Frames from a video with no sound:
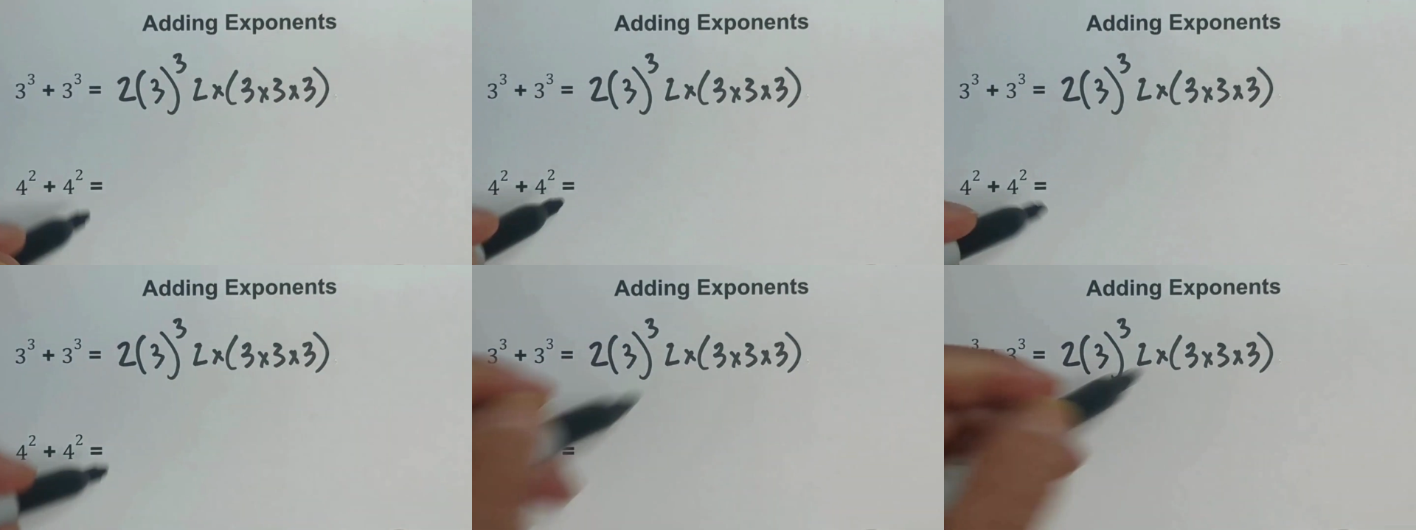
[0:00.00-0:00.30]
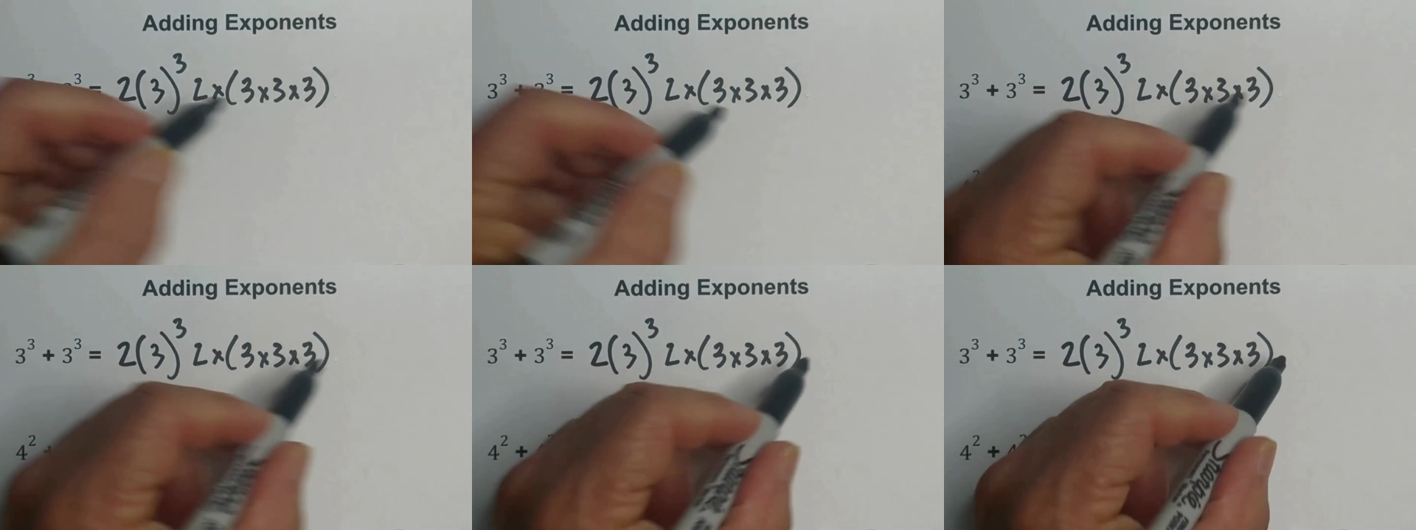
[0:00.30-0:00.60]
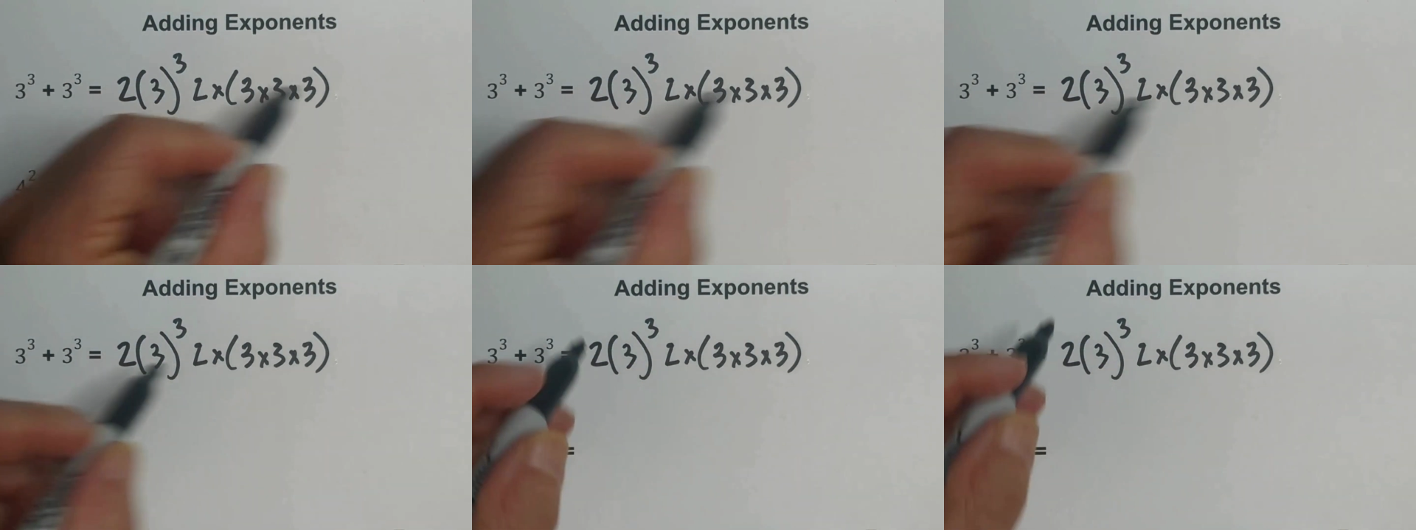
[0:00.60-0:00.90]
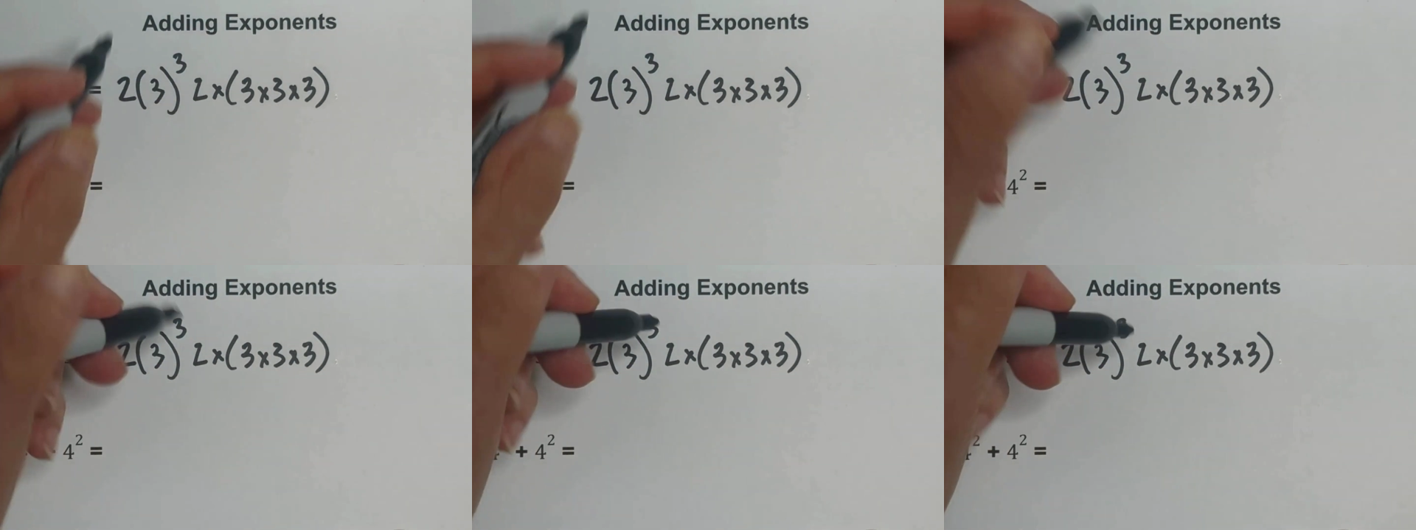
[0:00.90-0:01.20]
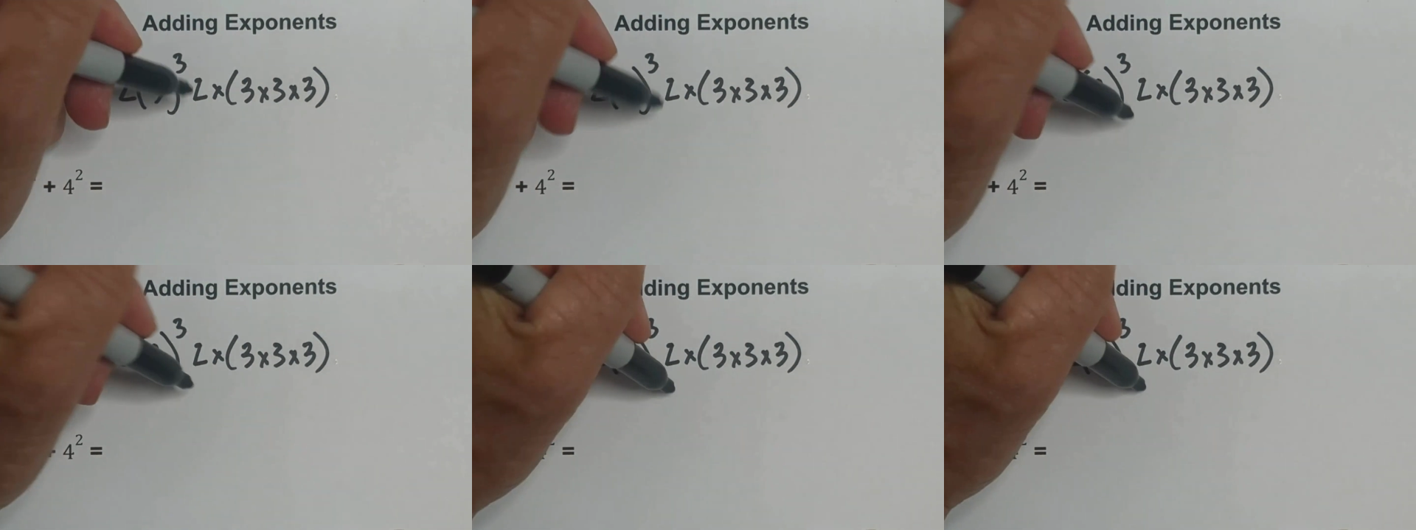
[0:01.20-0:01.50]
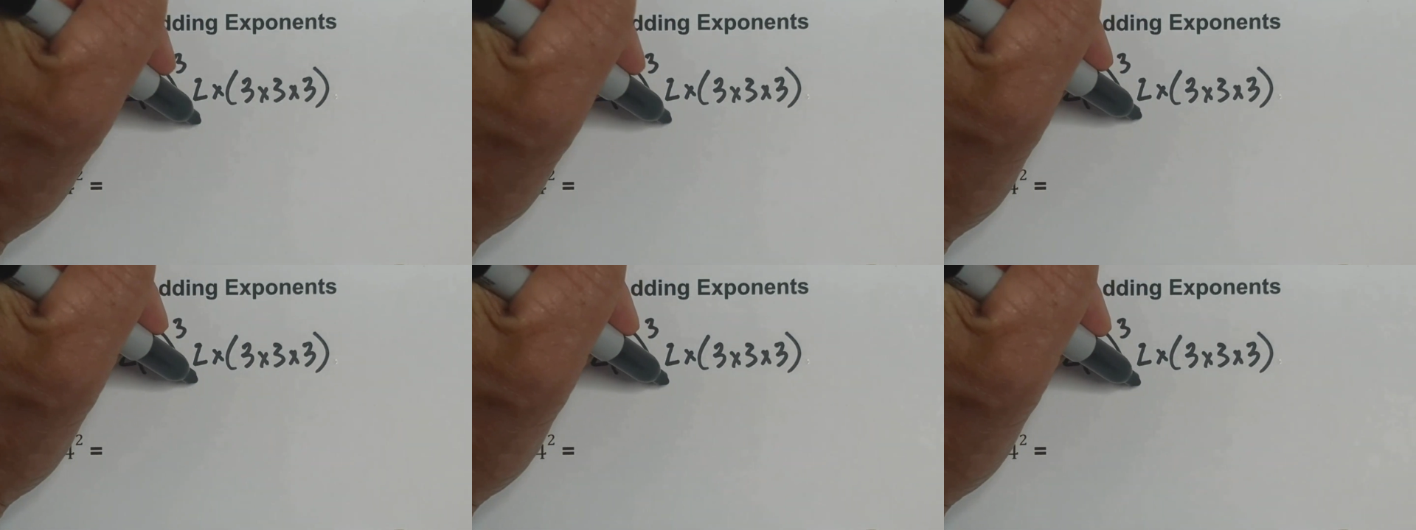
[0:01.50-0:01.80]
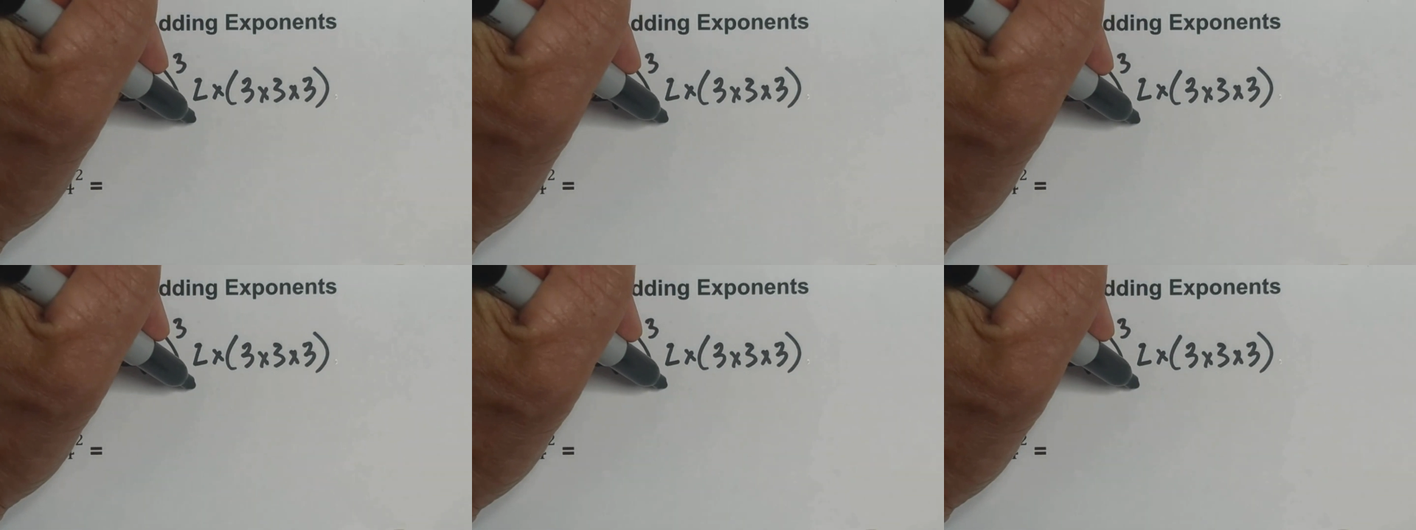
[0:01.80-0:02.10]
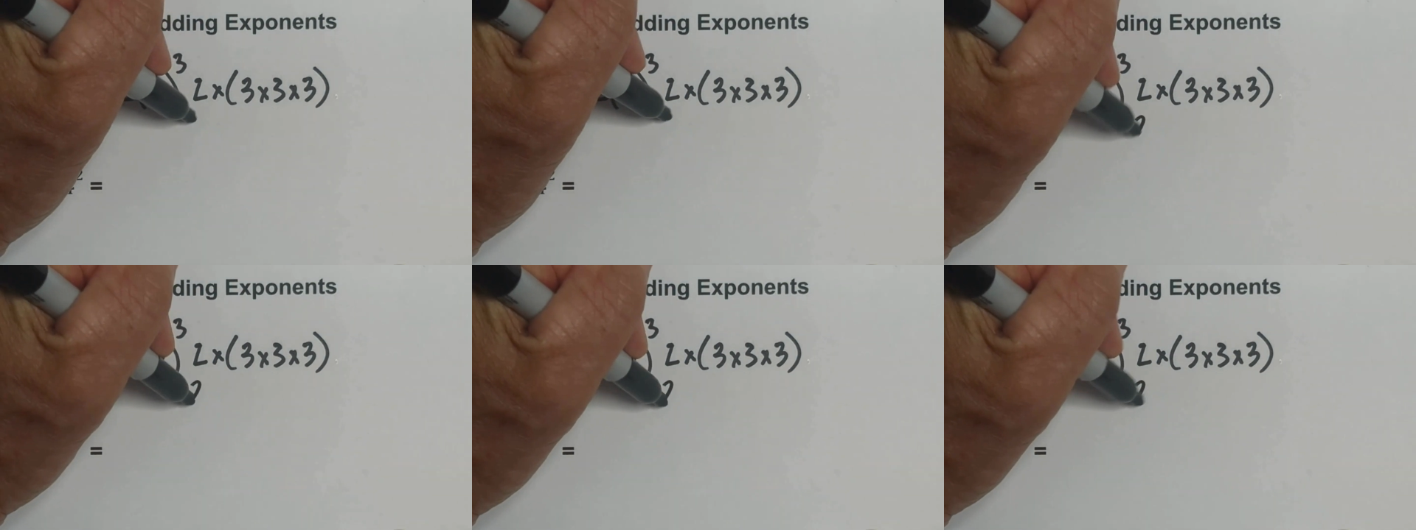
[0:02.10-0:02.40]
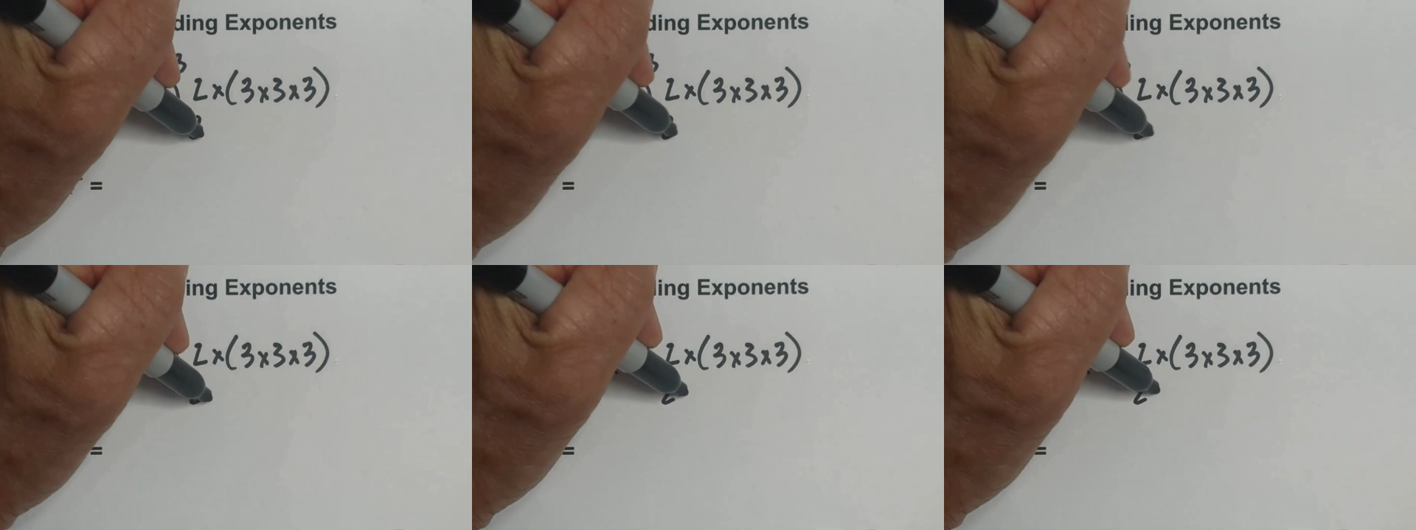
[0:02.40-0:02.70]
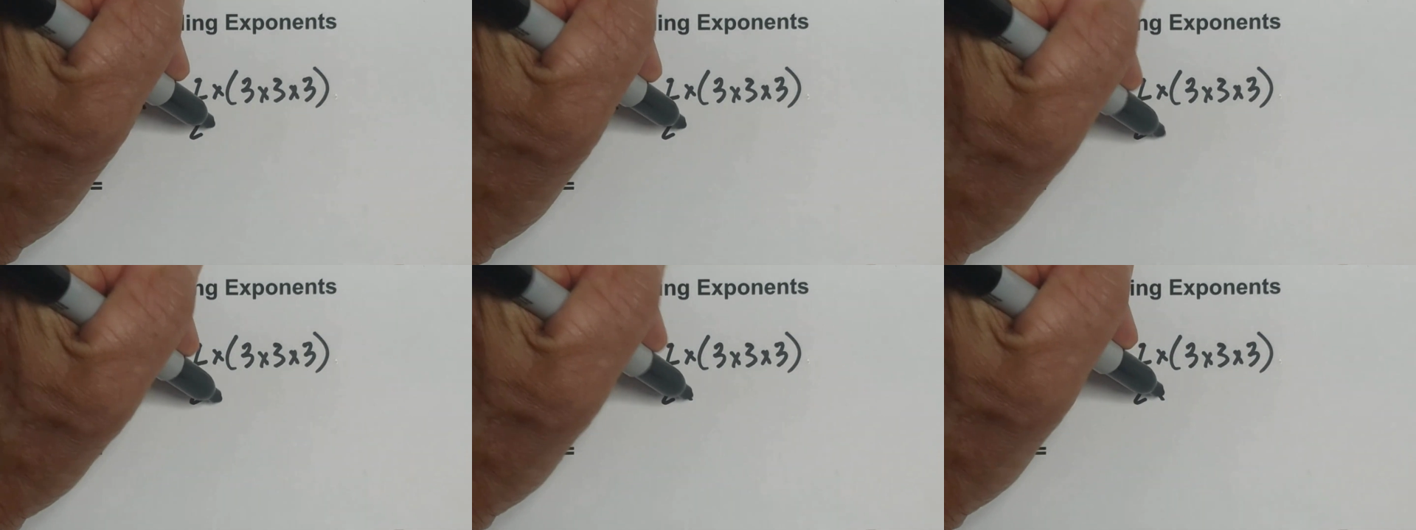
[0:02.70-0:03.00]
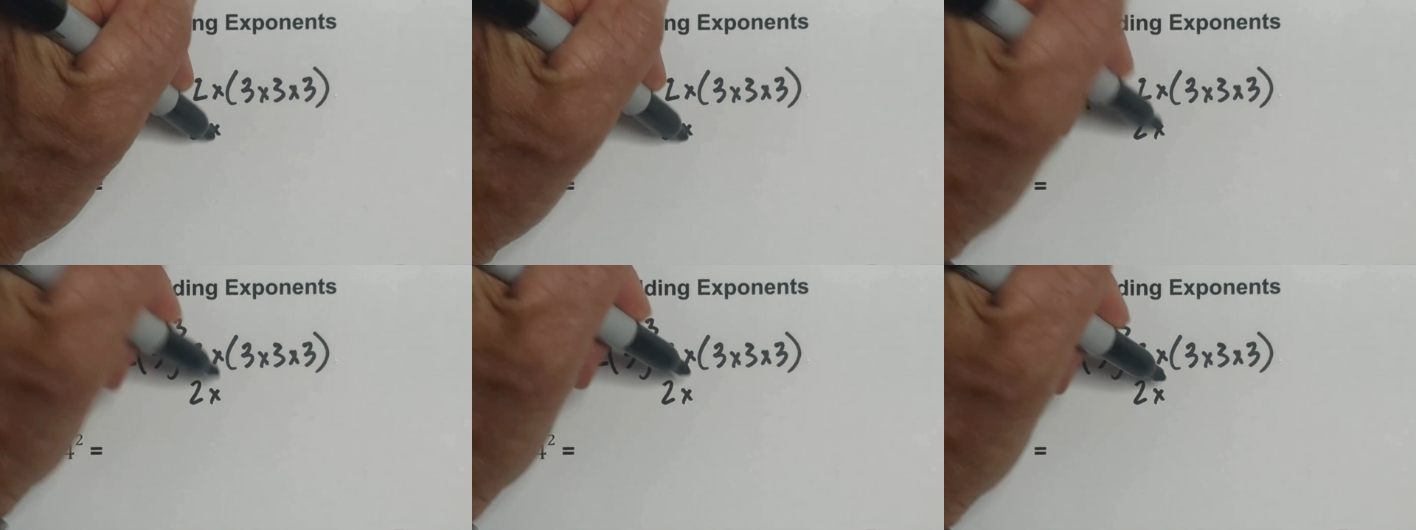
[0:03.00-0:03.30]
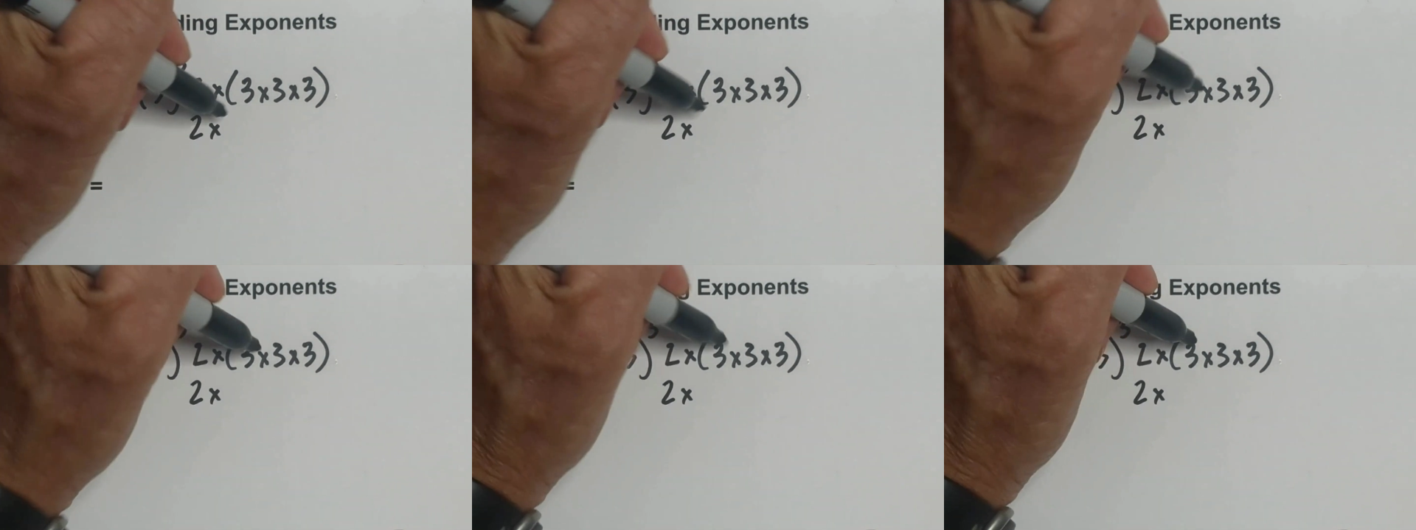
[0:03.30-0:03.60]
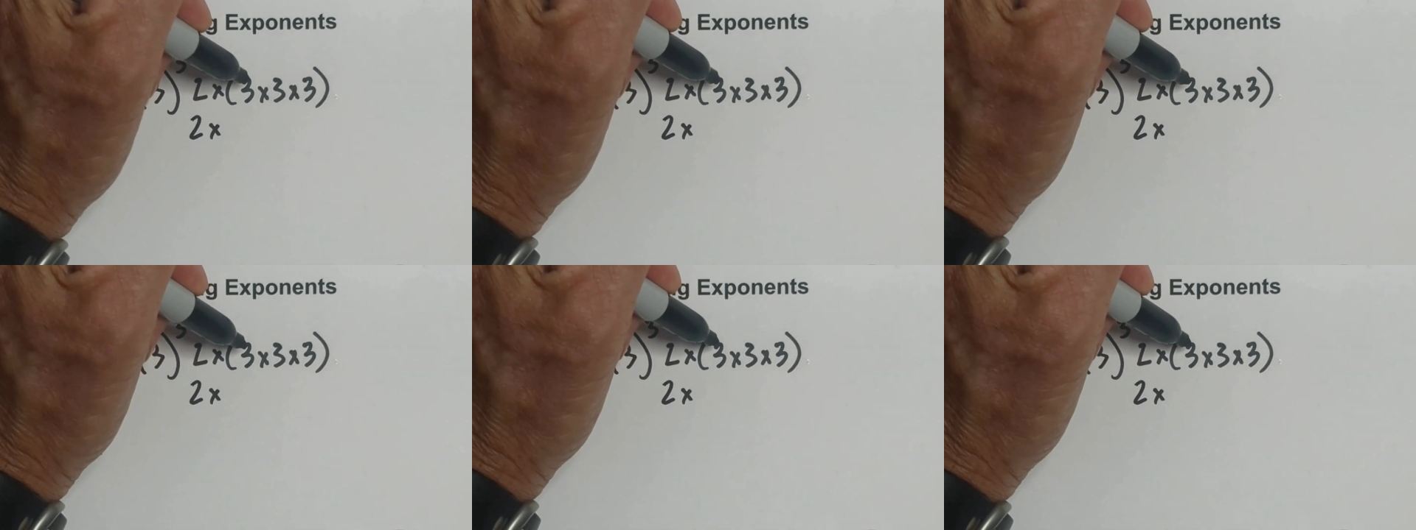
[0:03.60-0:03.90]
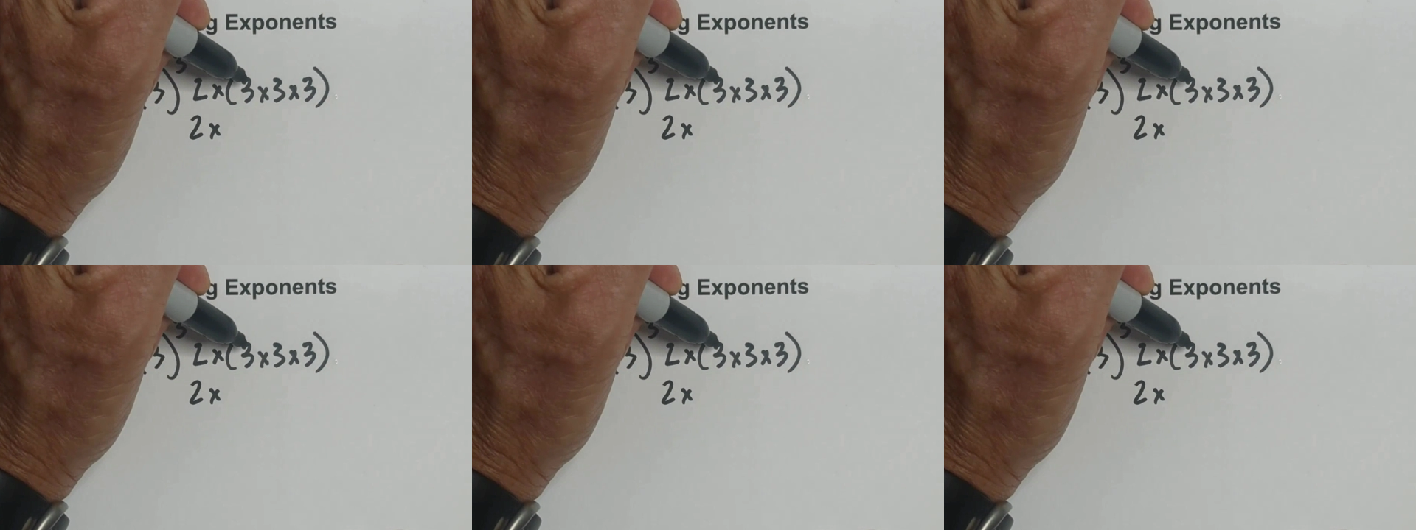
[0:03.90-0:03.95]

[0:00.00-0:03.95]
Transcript: (no speaker visible)